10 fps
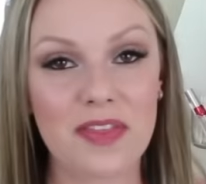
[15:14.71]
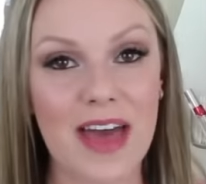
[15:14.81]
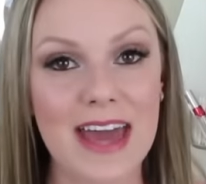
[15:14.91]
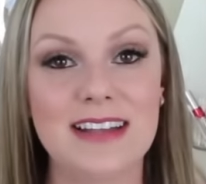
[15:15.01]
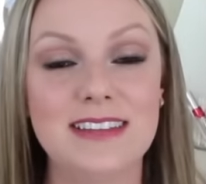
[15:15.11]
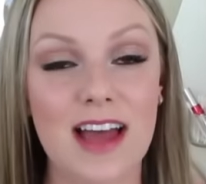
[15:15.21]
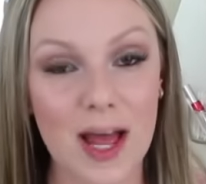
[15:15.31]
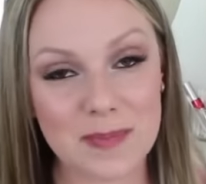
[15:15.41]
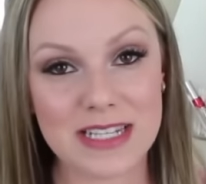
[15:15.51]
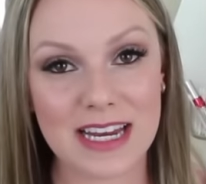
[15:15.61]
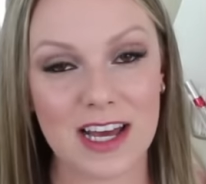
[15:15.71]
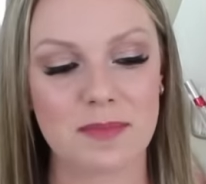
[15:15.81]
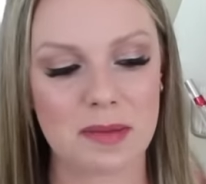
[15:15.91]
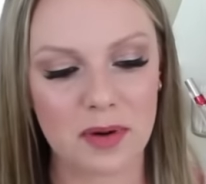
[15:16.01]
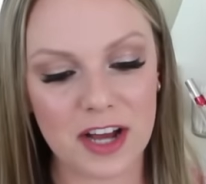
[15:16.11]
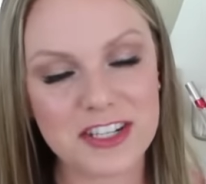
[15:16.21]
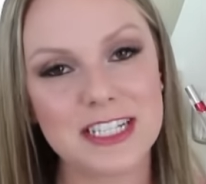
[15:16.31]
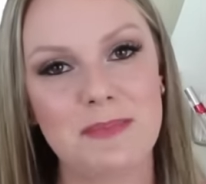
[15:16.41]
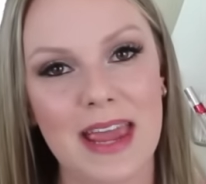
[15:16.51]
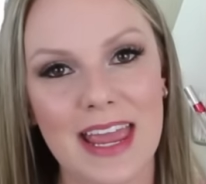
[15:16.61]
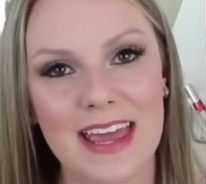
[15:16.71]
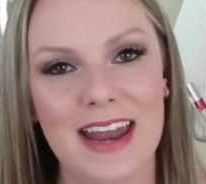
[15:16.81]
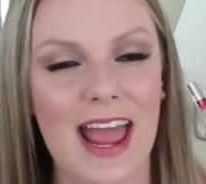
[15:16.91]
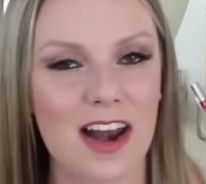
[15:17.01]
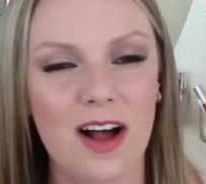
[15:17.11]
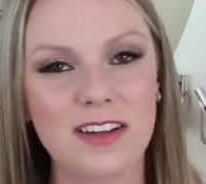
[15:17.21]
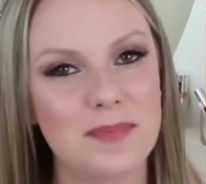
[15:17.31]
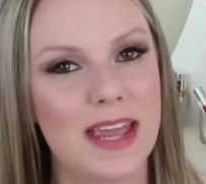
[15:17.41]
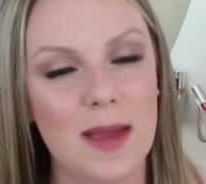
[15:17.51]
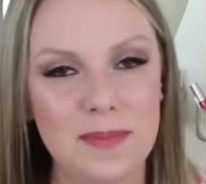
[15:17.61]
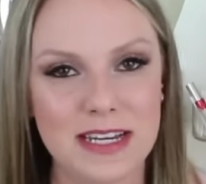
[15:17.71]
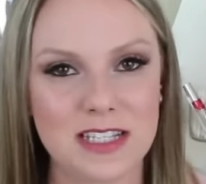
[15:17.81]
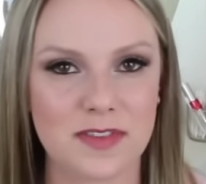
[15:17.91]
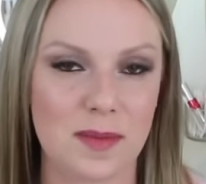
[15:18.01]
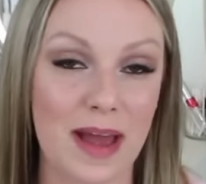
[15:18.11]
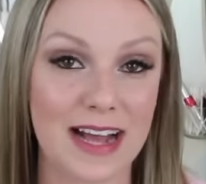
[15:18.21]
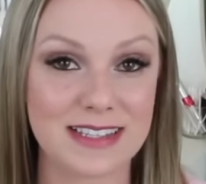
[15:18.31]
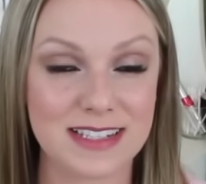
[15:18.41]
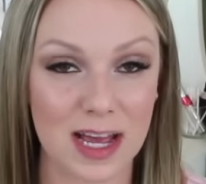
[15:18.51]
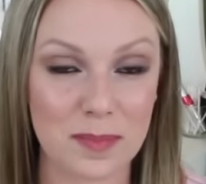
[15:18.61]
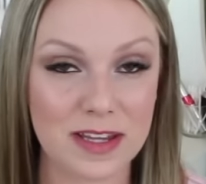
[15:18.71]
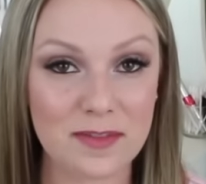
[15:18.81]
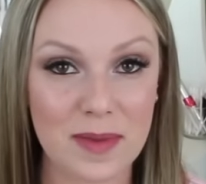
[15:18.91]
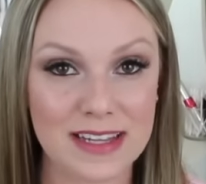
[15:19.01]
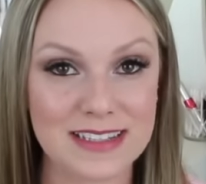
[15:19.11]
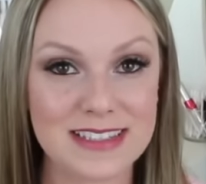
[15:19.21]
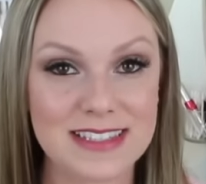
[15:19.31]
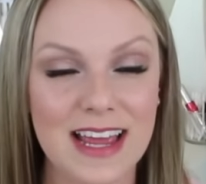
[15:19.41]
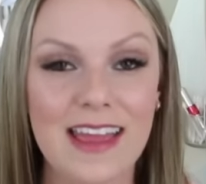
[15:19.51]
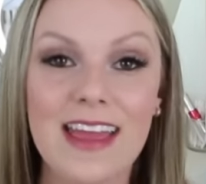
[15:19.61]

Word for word: well, that is an update on my Project Pan and all of my empties for the past couple of months.